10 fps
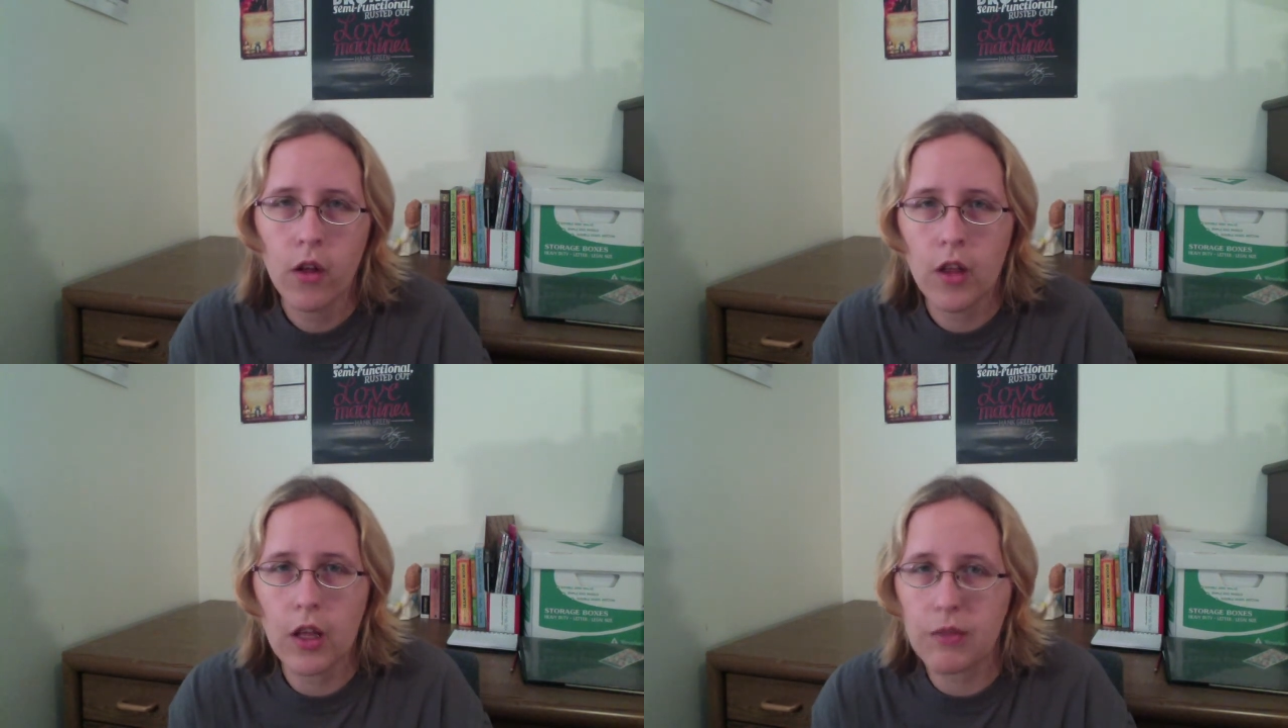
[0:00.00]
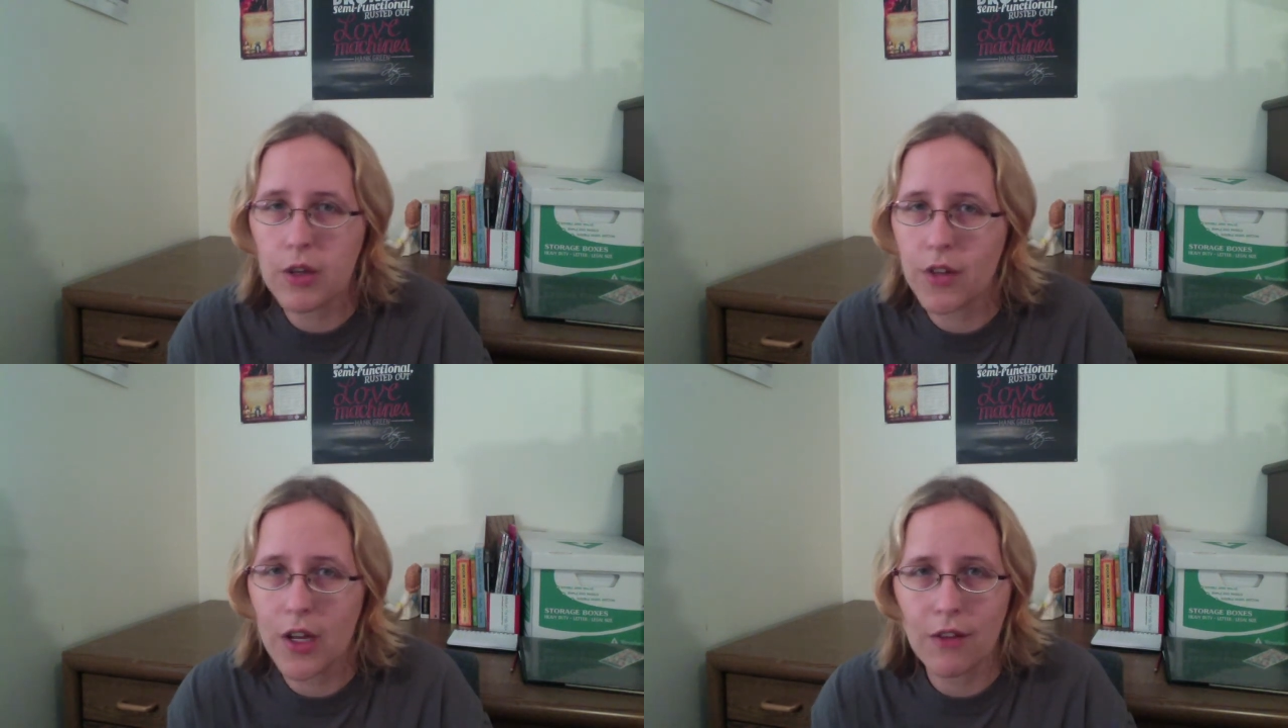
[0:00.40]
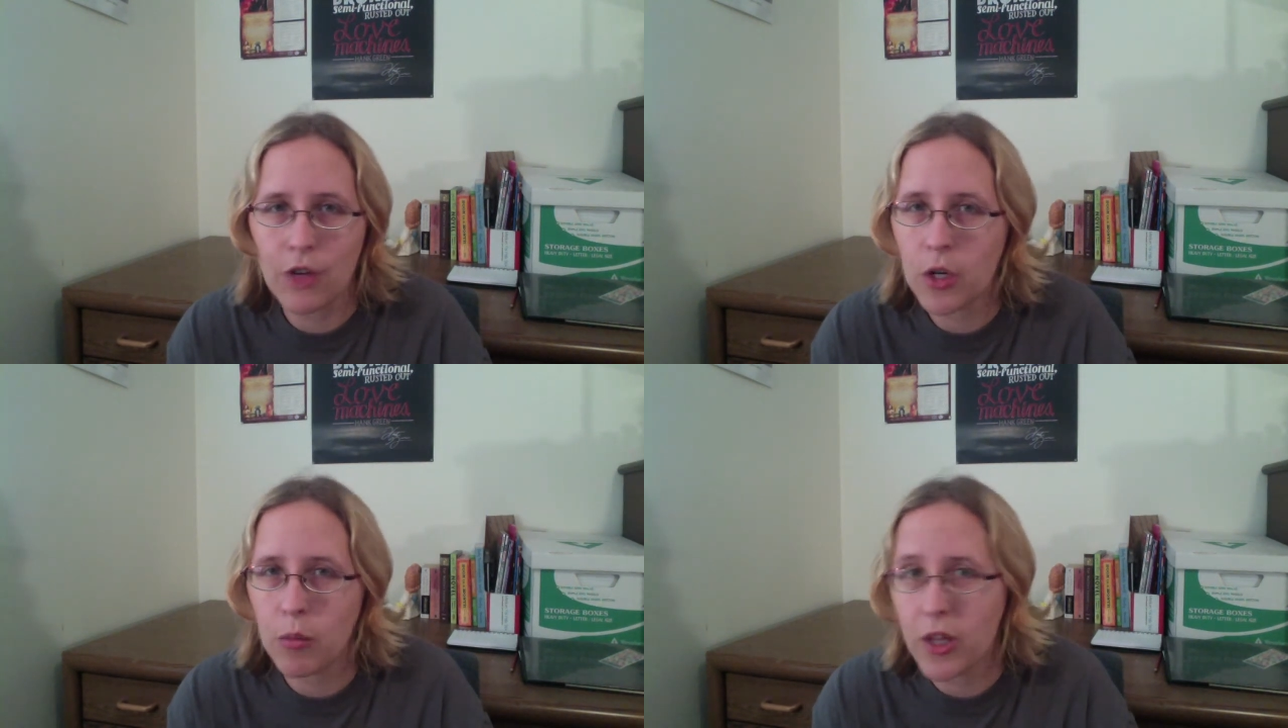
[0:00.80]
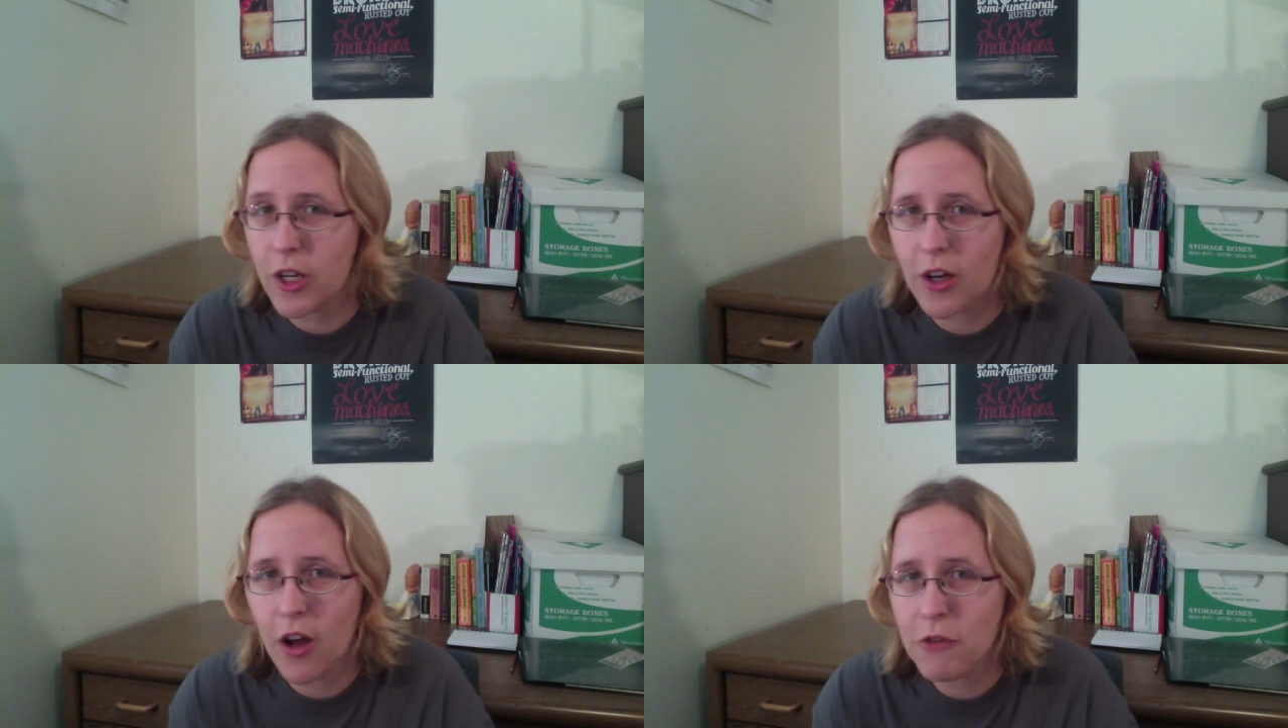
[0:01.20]
even if I never complete
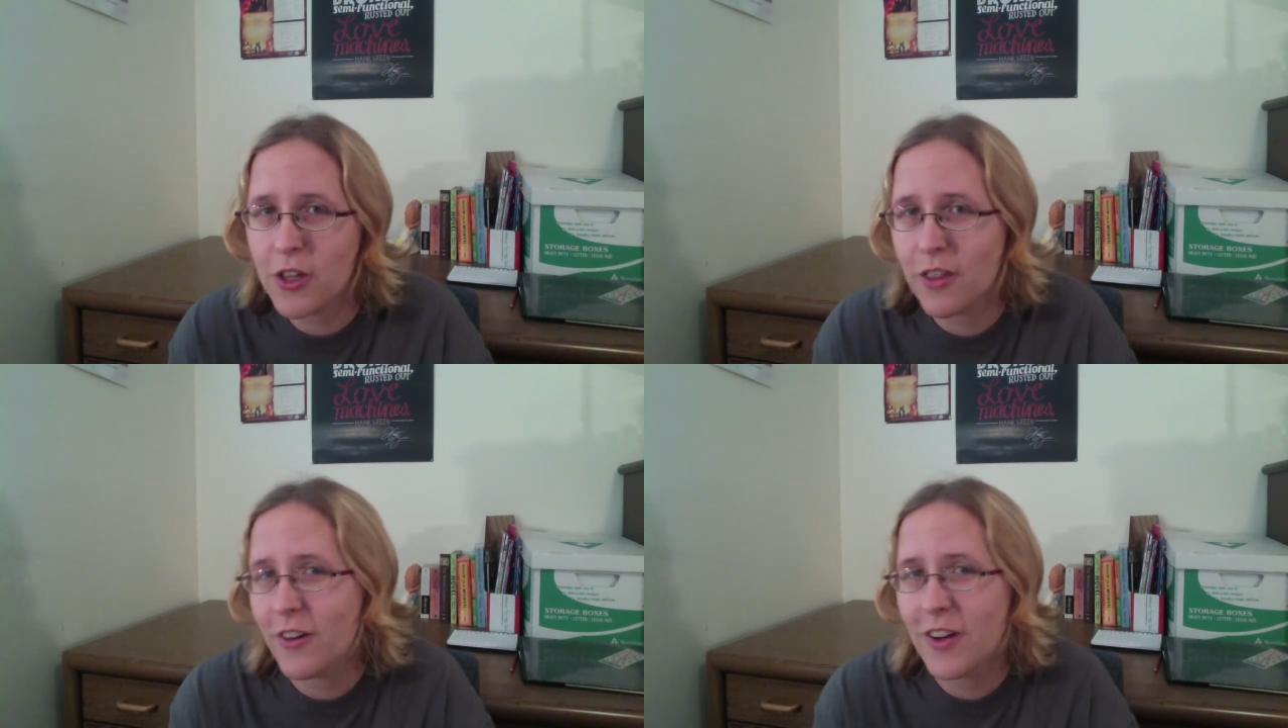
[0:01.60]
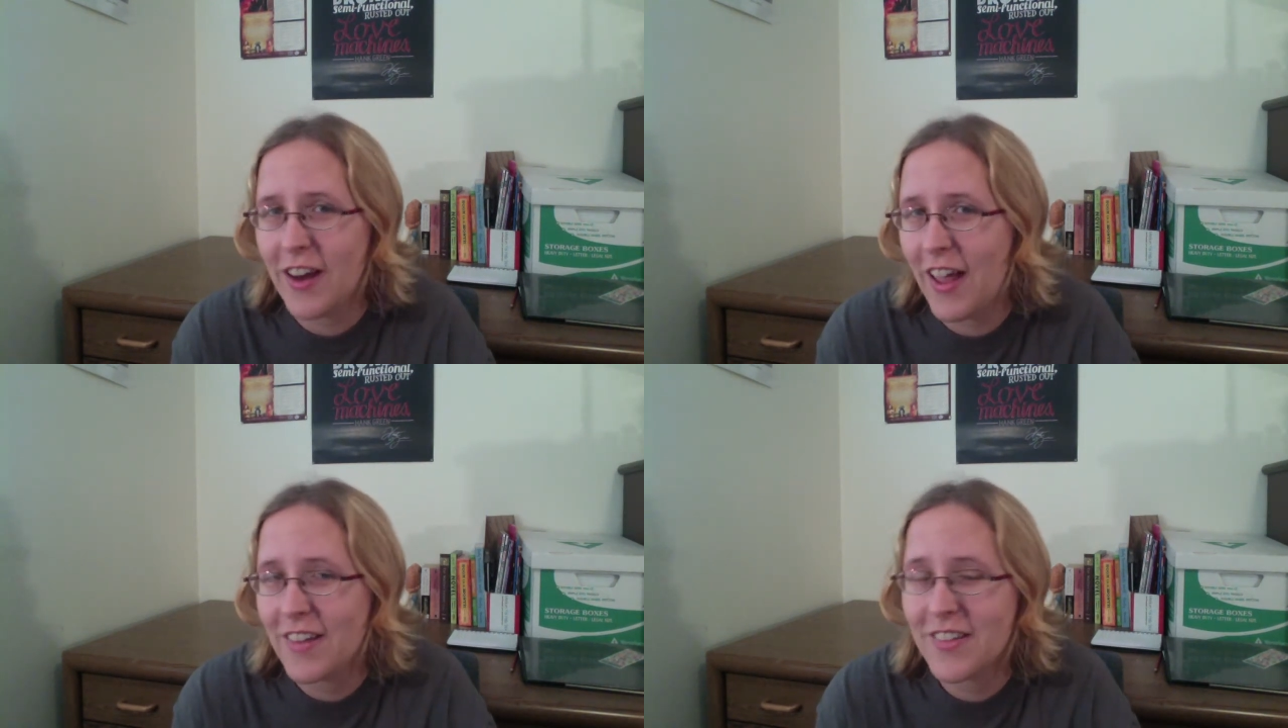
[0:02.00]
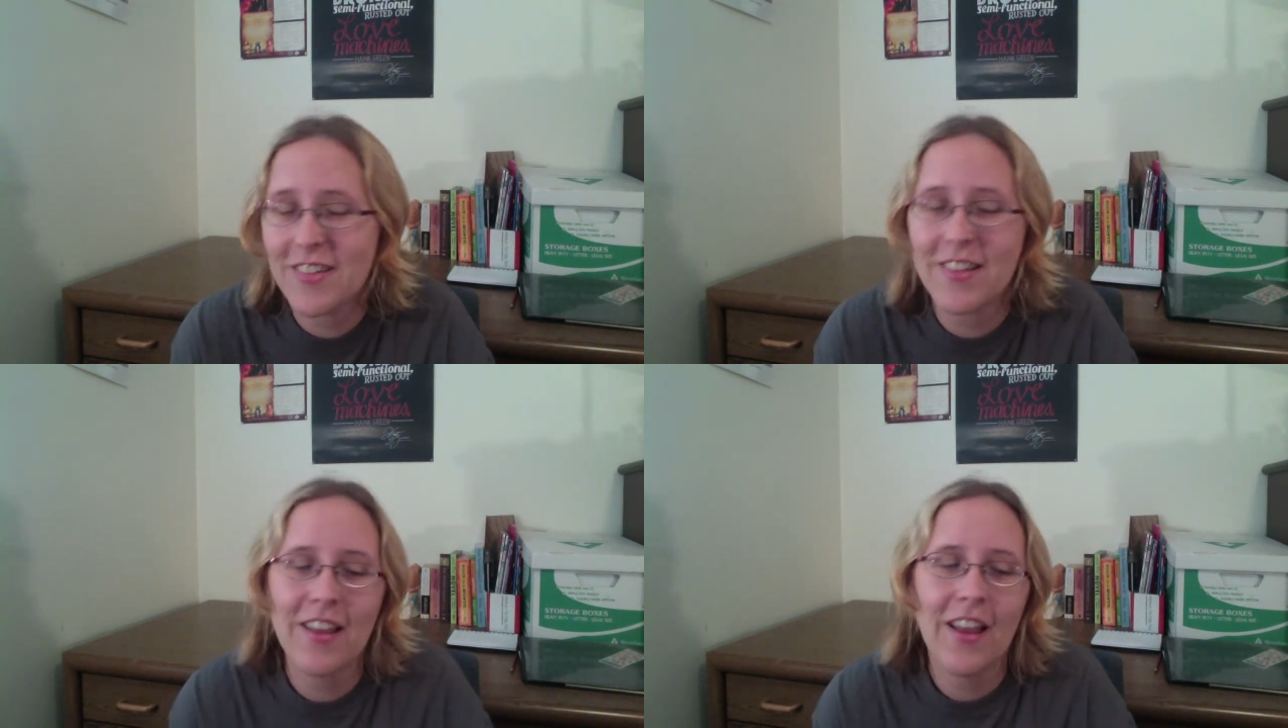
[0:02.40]
a novel in 30 days.